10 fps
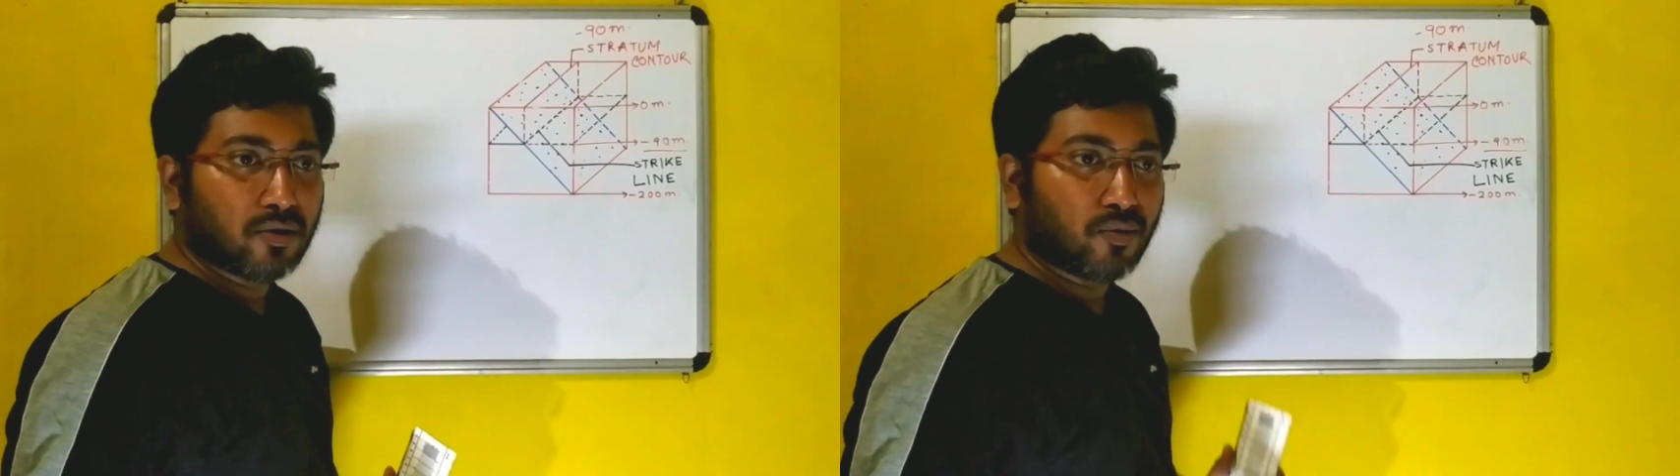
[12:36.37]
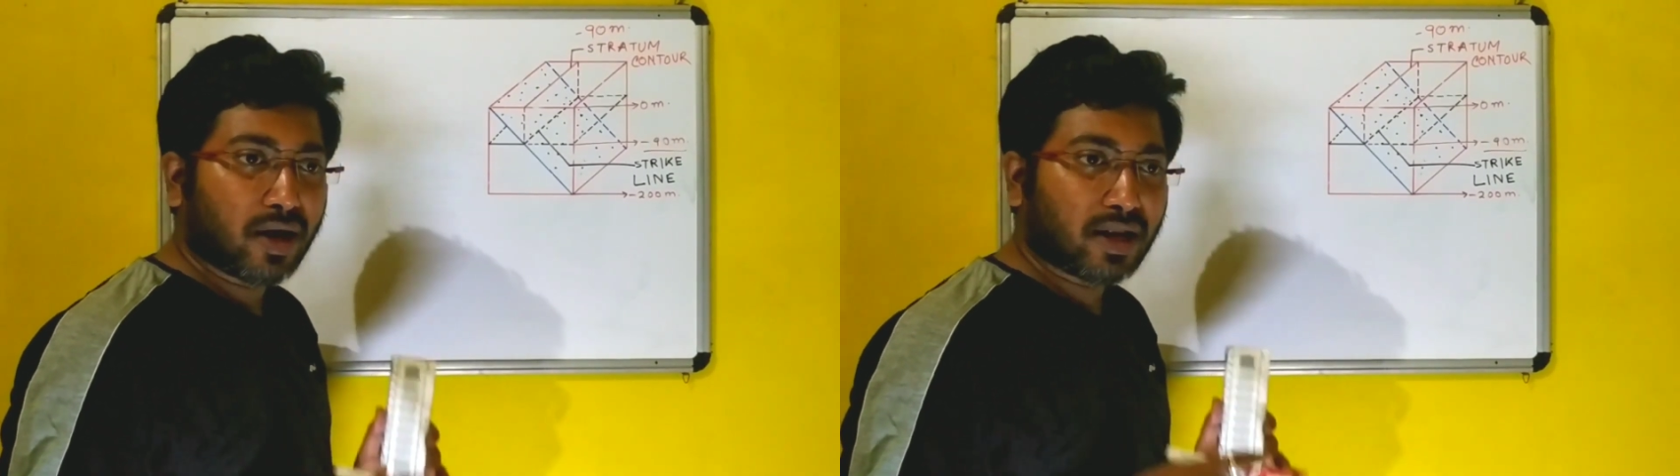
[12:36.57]

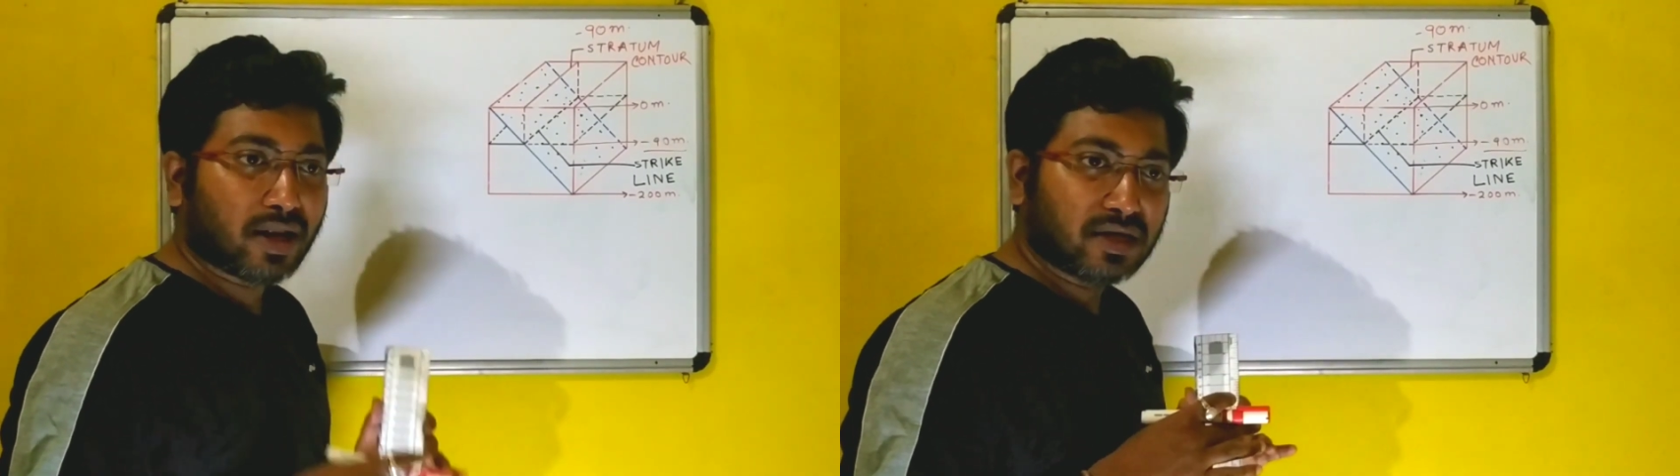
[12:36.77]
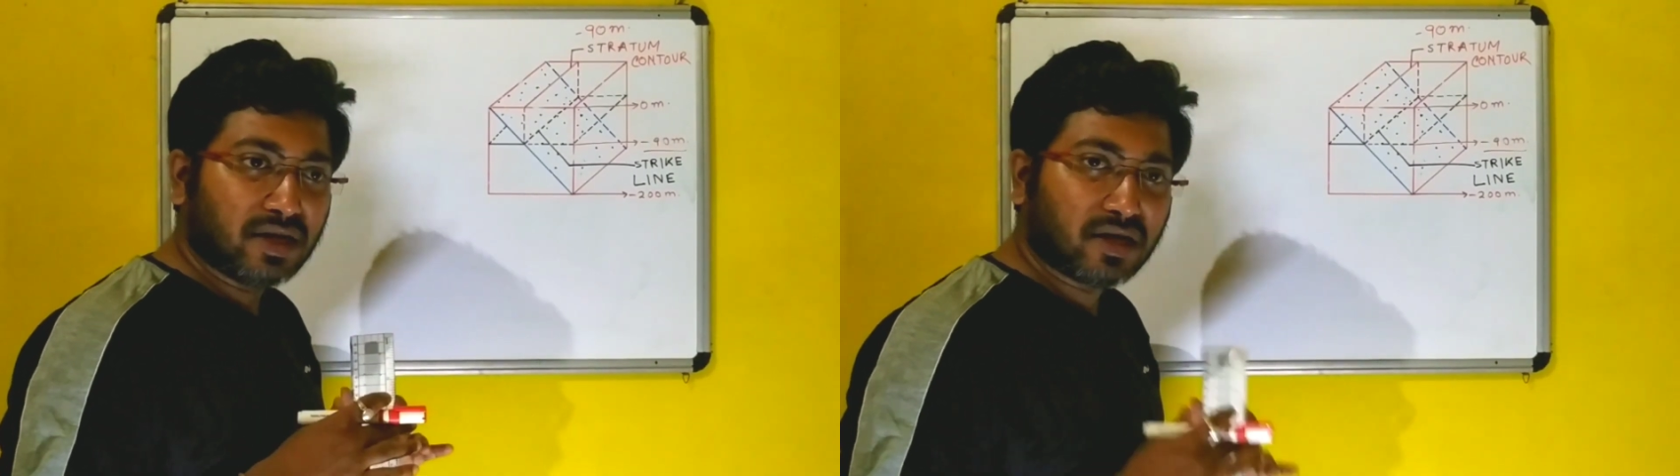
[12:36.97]

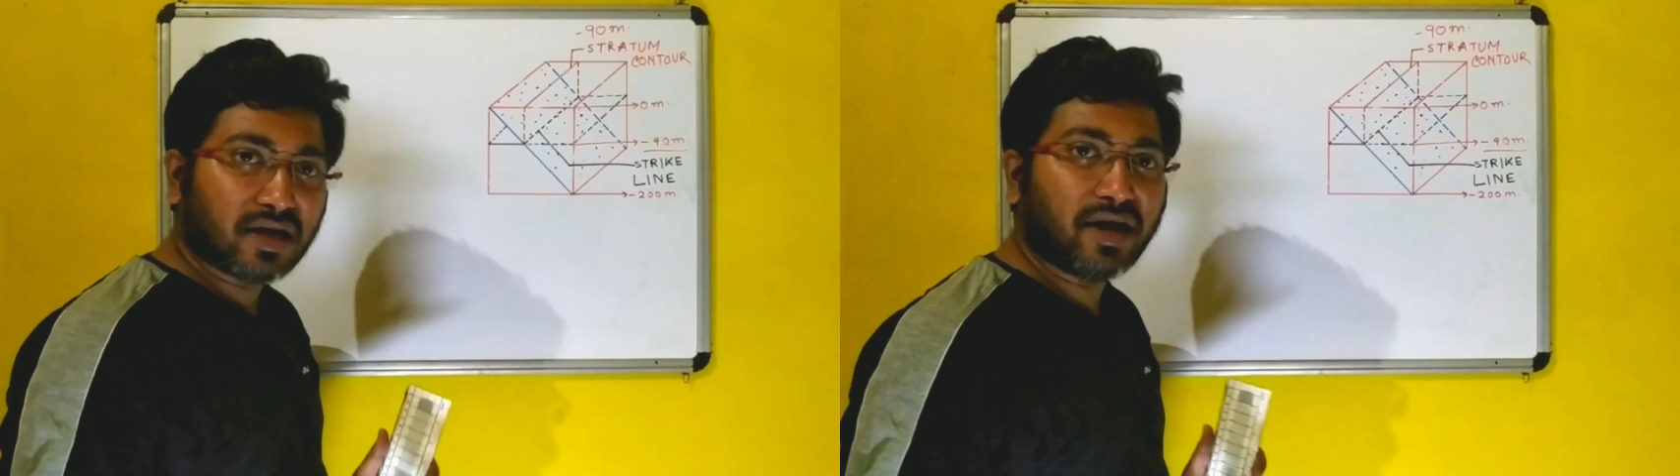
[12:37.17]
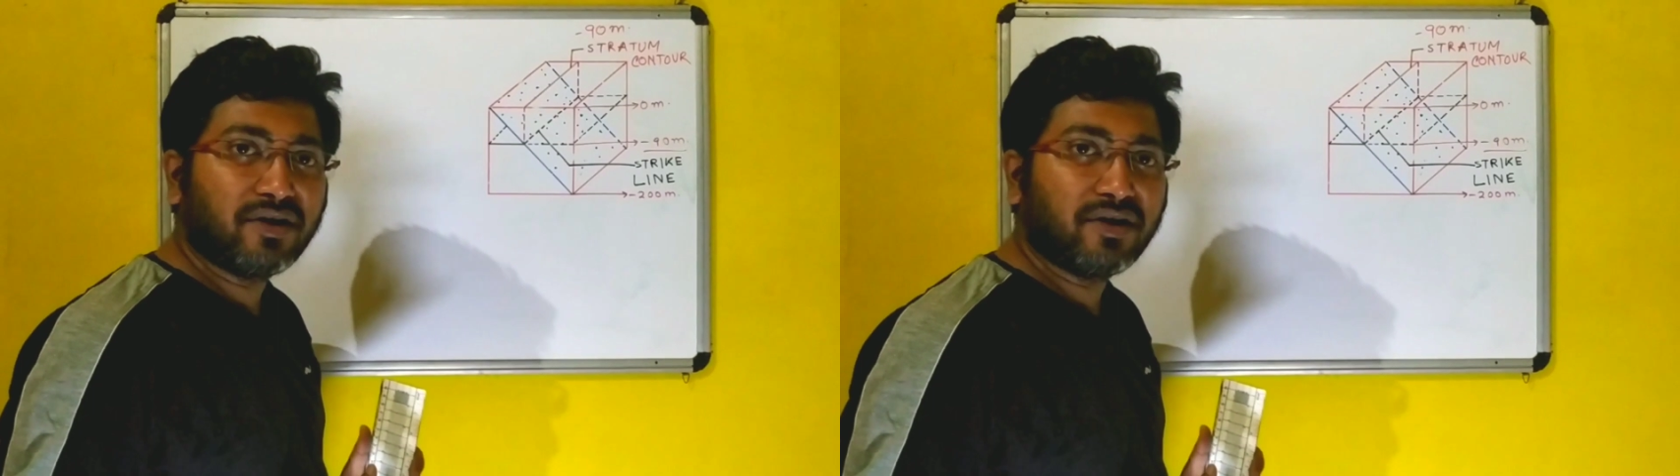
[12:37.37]
one
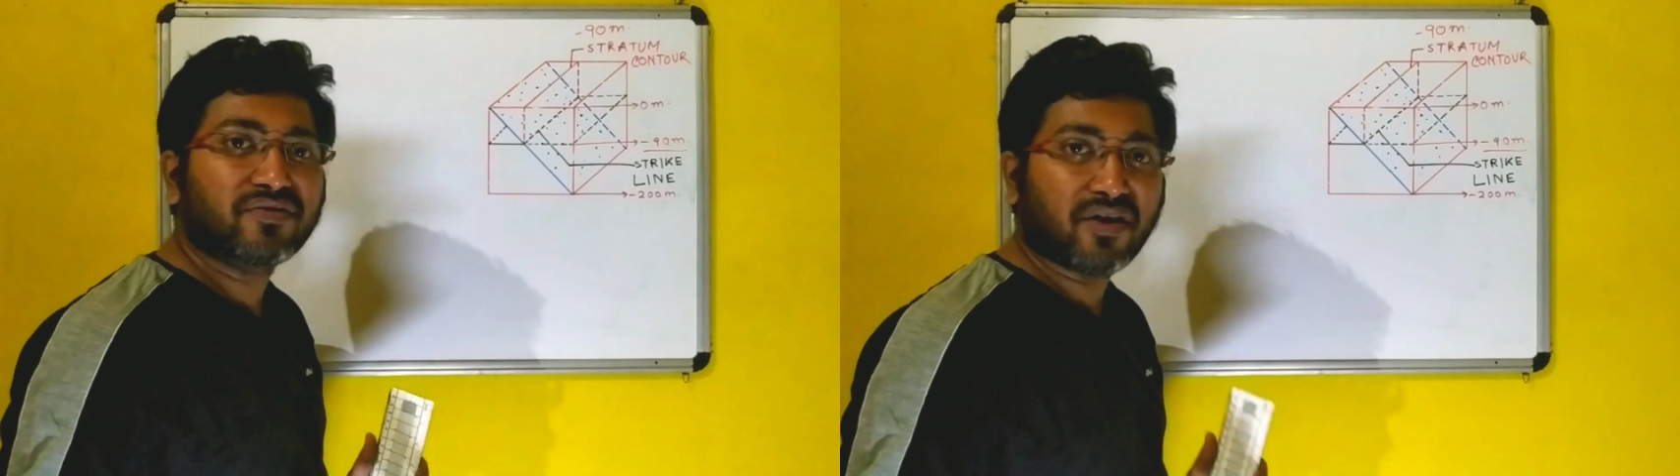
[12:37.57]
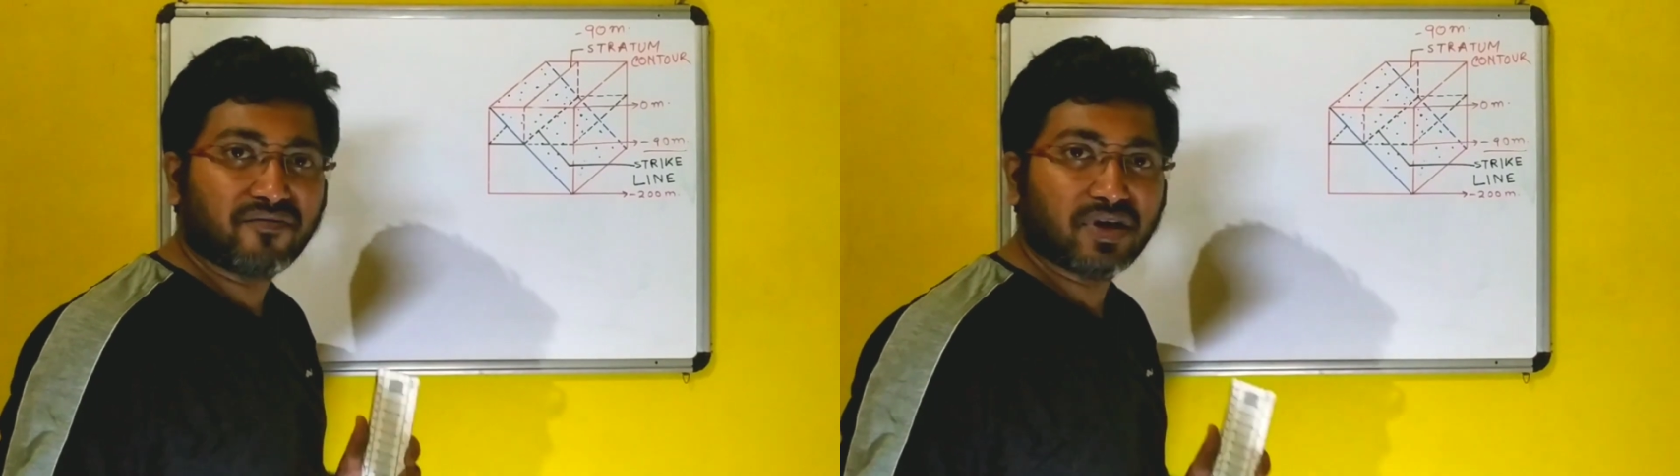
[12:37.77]
inclined
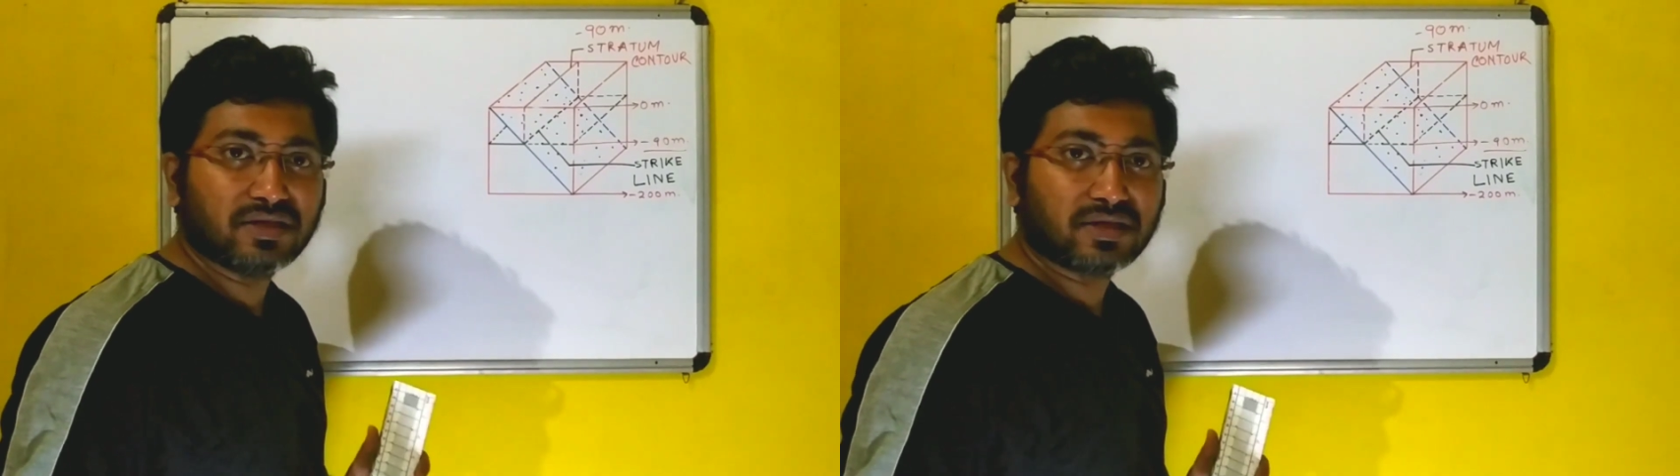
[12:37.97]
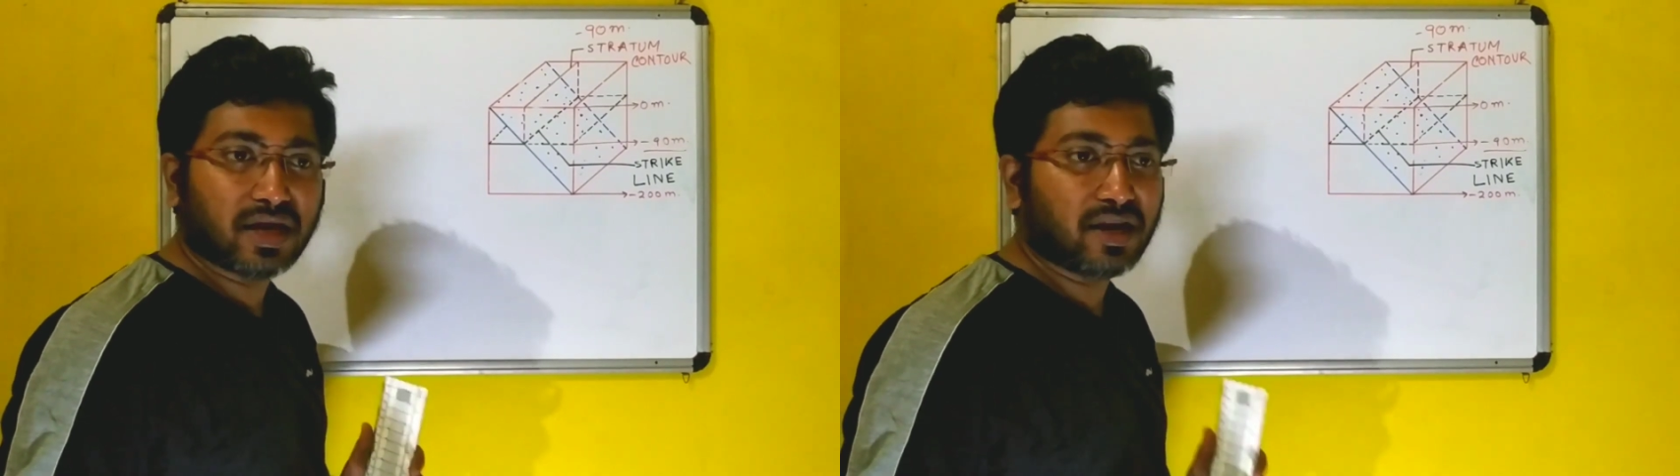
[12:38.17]

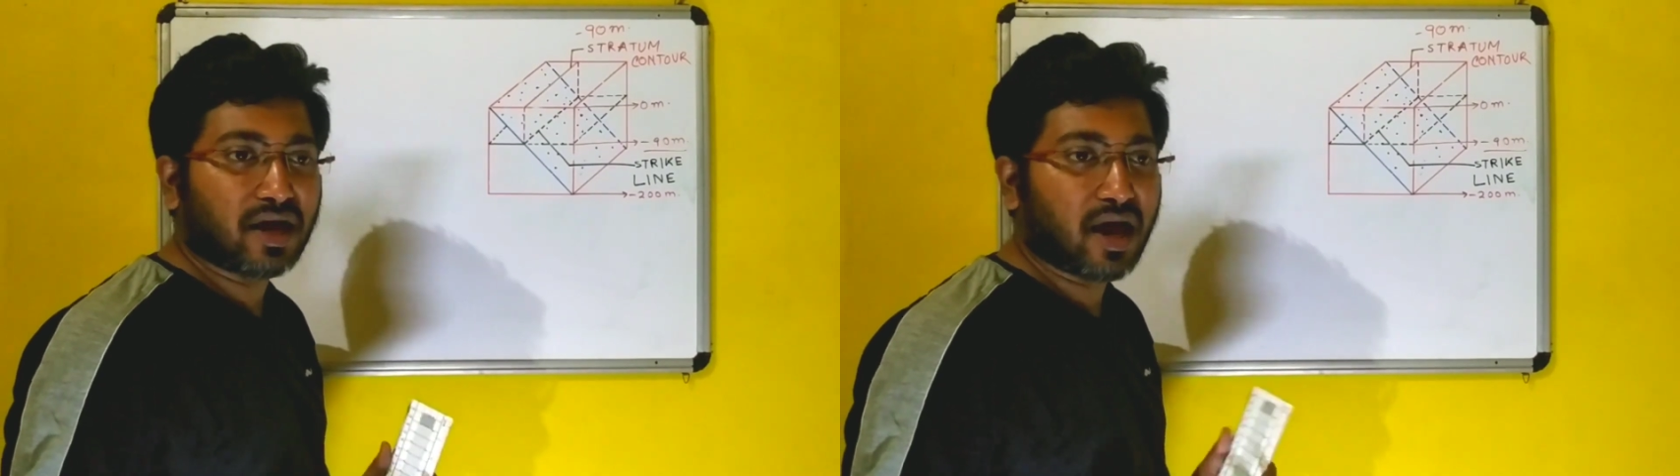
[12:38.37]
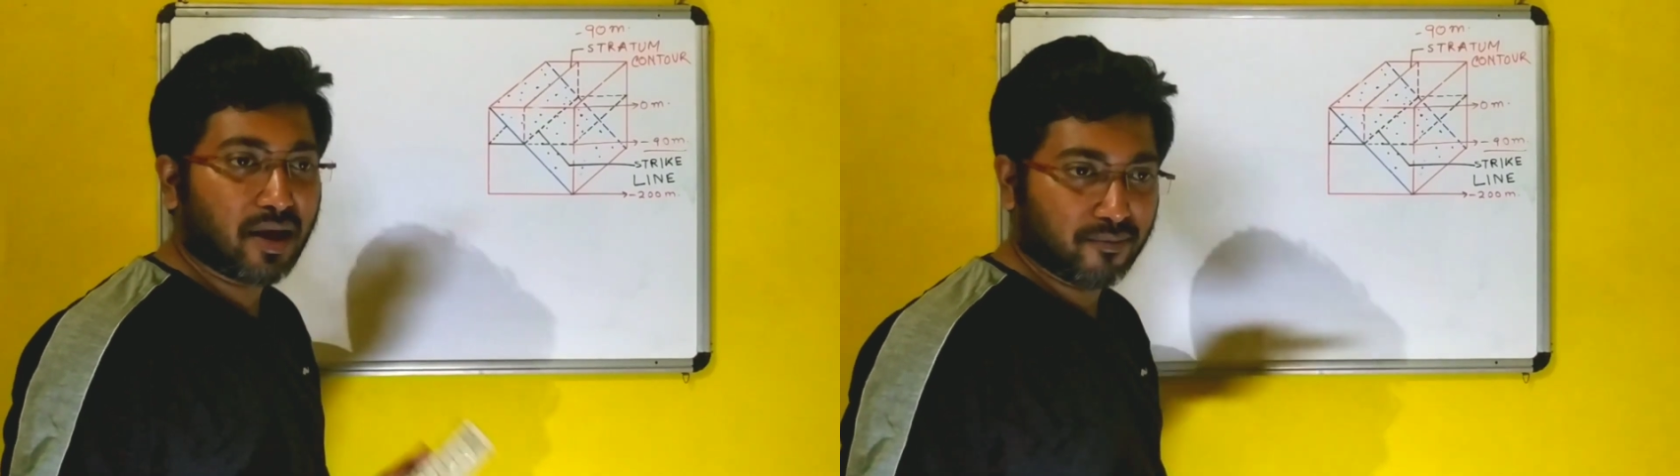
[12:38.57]
surface can
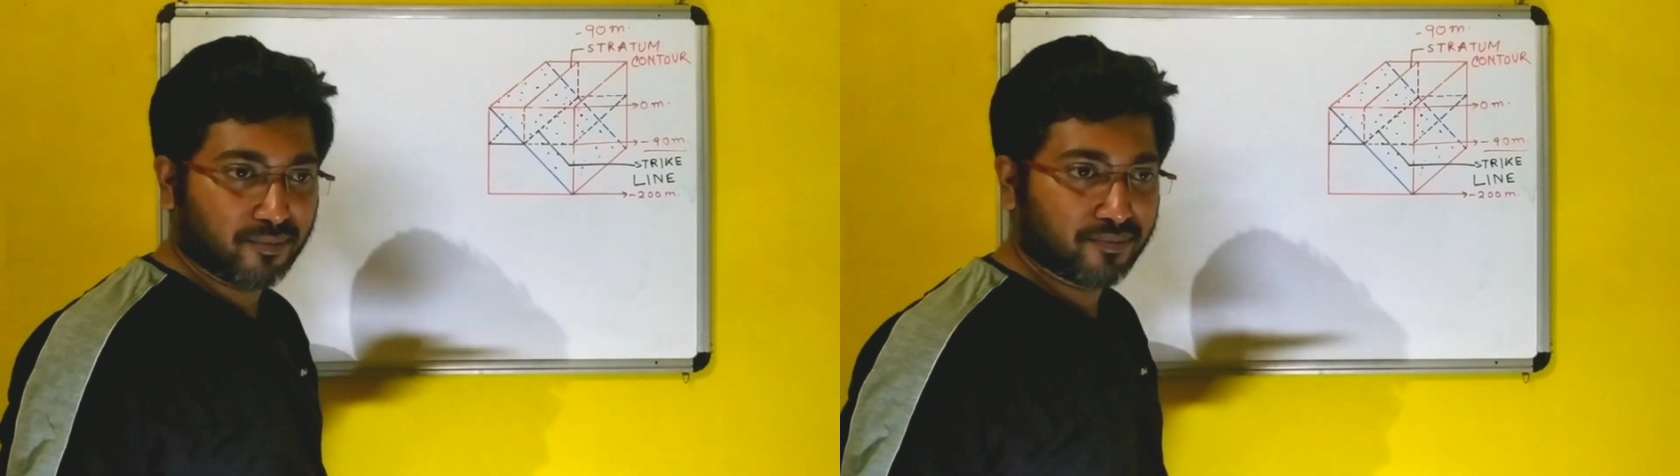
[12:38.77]
have.